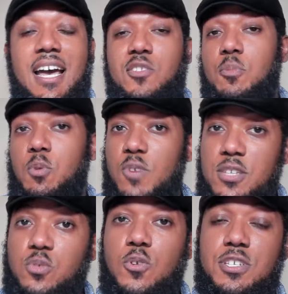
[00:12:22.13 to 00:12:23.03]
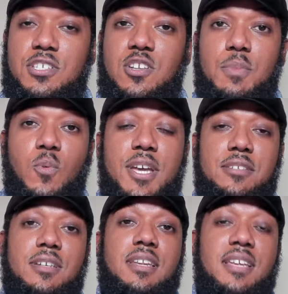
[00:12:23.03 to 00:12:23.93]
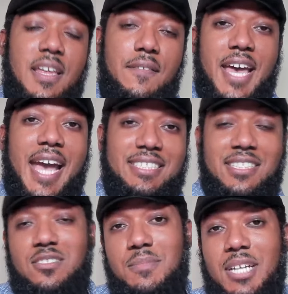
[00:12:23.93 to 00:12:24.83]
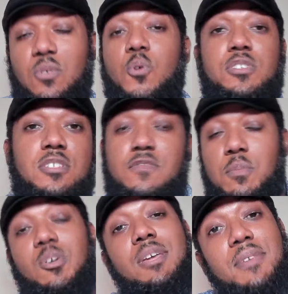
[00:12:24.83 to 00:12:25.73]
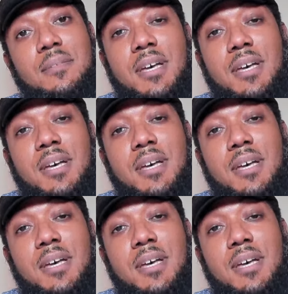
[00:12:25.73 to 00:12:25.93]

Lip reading: There'll be resources. There'll be ways you can get access to my courses for premium,